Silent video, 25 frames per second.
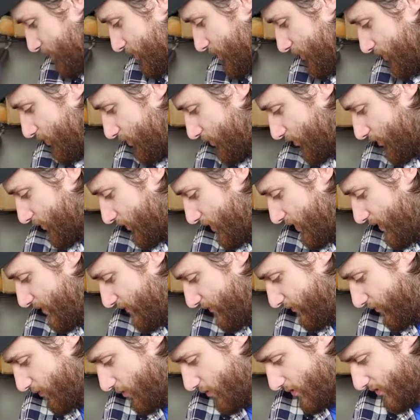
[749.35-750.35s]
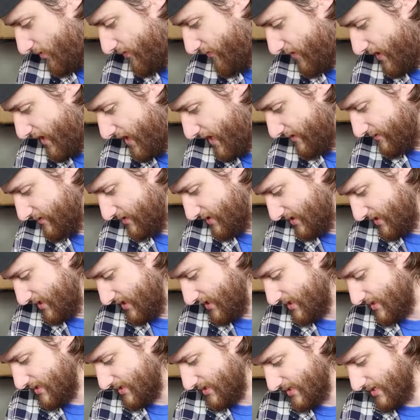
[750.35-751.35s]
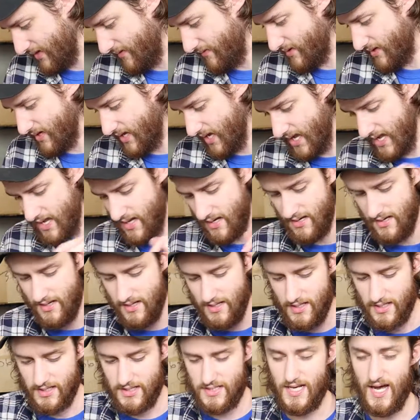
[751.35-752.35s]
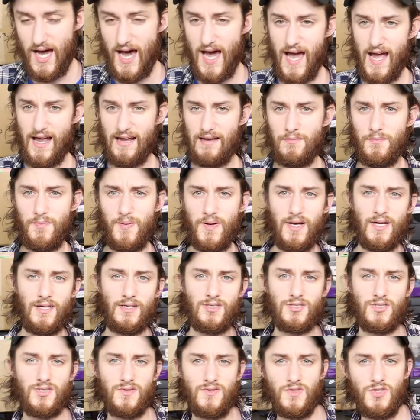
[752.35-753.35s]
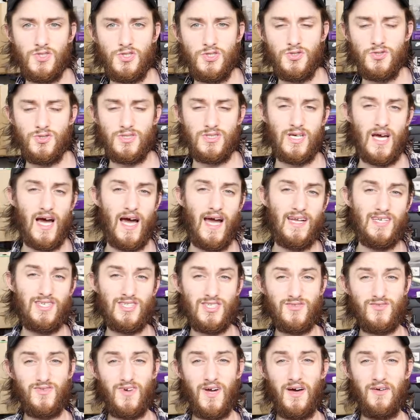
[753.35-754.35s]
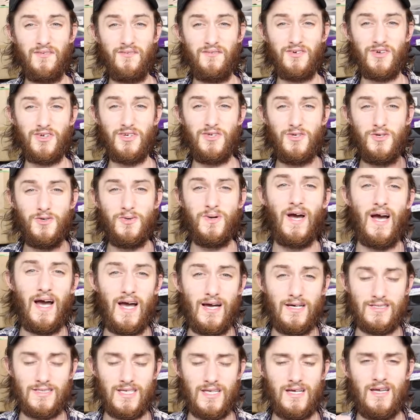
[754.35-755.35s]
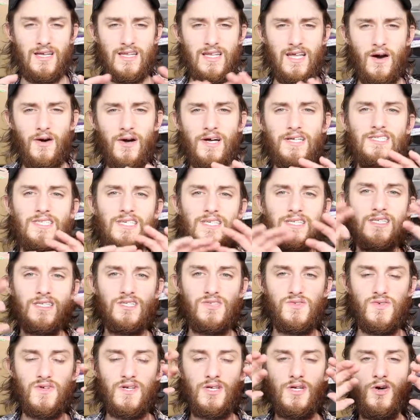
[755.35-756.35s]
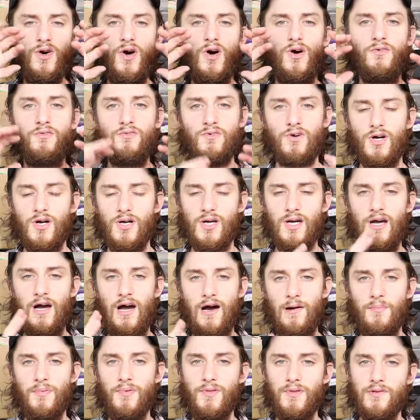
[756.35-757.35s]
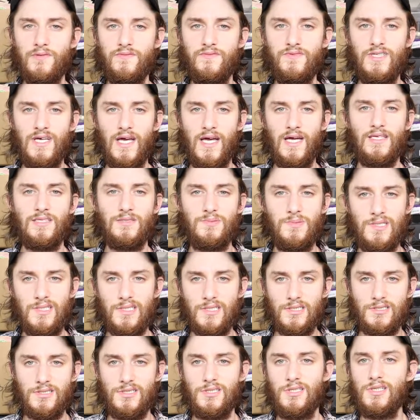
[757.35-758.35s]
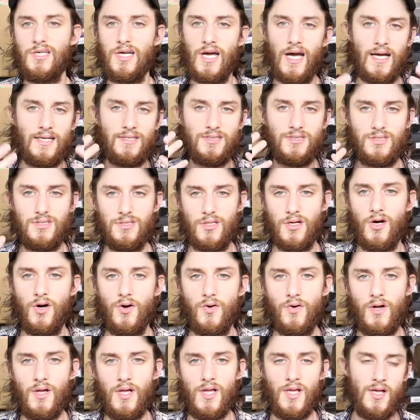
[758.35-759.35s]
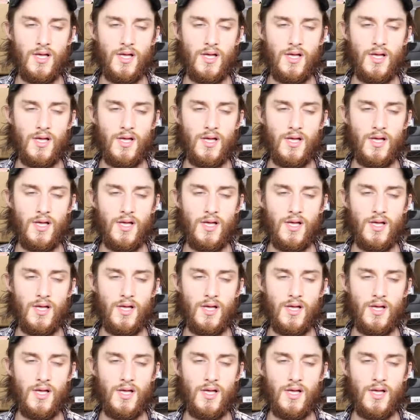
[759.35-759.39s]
2, 3, 4, 5, 6, 7, 8, 9 pairs of shoes that I just found for you guys. Now, I did this video over a couple of days because you guys know